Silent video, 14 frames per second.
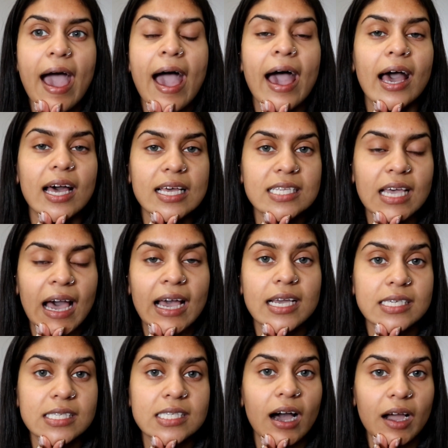and I
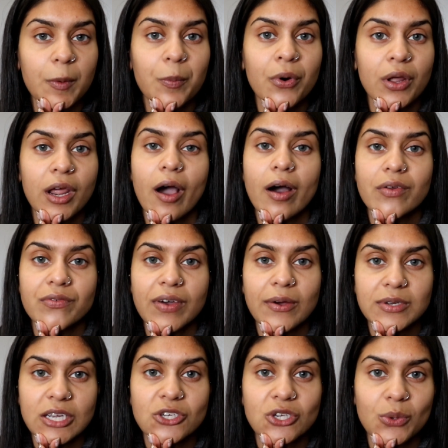suck putting on
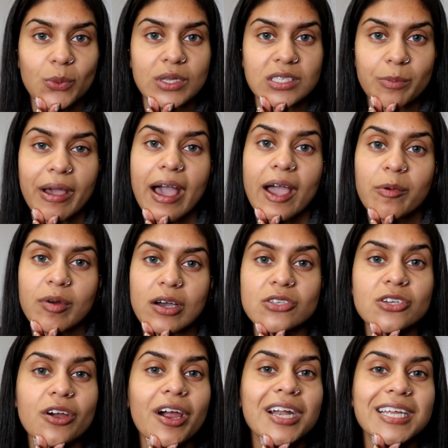foundation once my
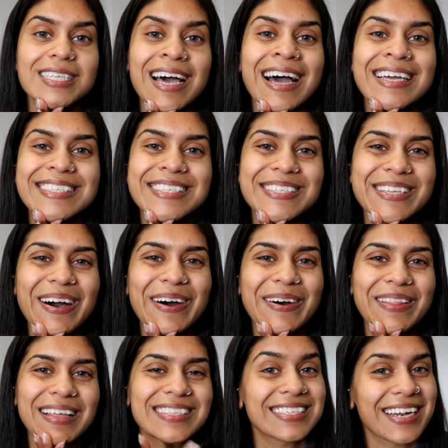eyebrows are already done,
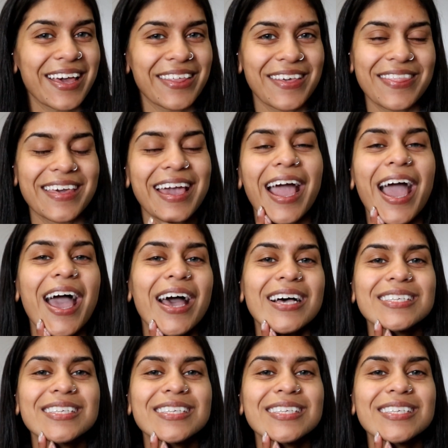so that's another thing.